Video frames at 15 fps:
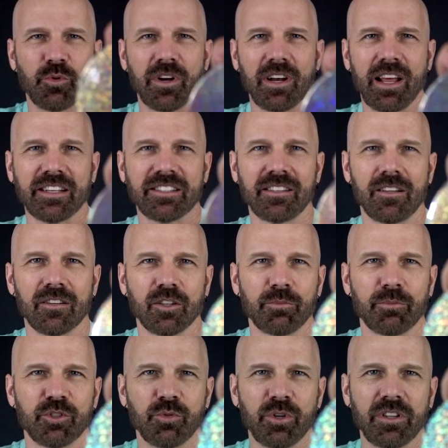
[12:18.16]
one lasts longer
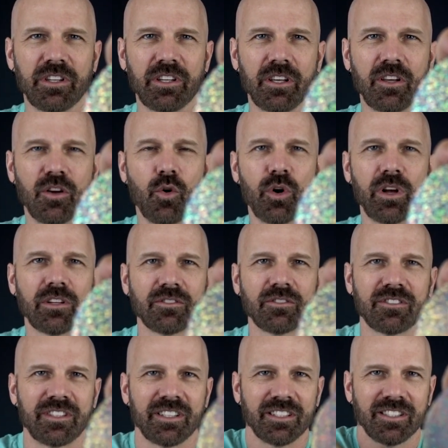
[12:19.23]
between the Euler's
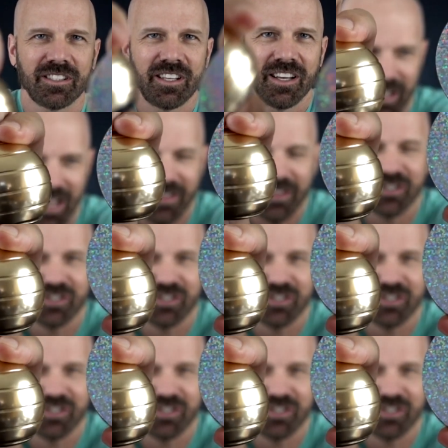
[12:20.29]
disc and the